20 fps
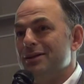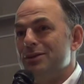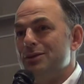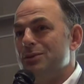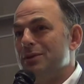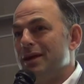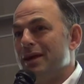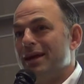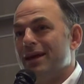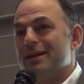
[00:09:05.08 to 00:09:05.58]
You
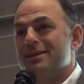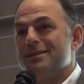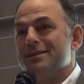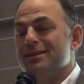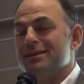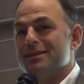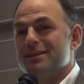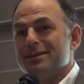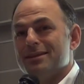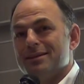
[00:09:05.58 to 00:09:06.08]
can't
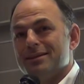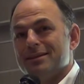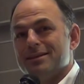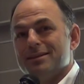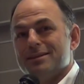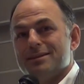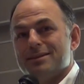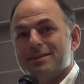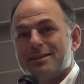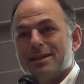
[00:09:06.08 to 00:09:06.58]

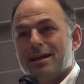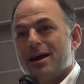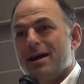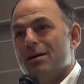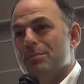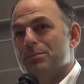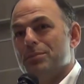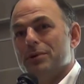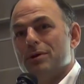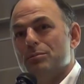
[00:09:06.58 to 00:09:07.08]

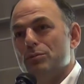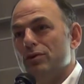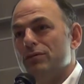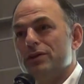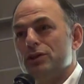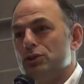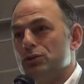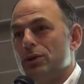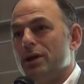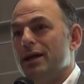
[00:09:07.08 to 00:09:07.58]
stop a
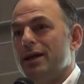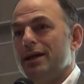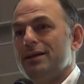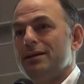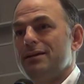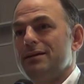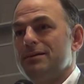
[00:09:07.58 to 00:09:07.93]
moving train."